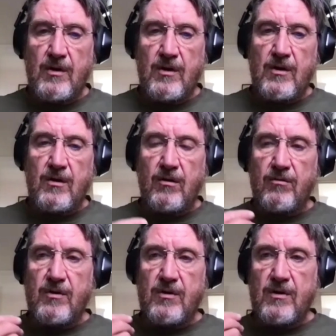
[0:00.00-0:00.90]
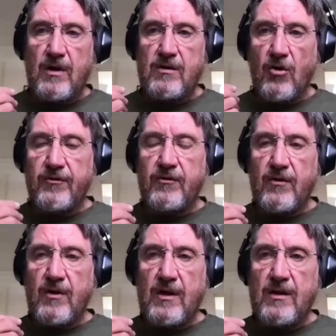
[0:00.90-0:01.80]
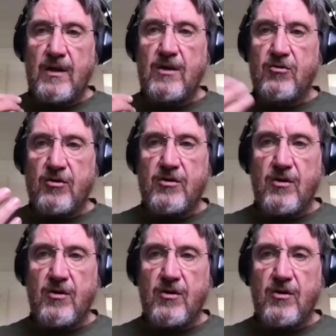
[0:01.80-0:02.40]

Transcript: Not in the interest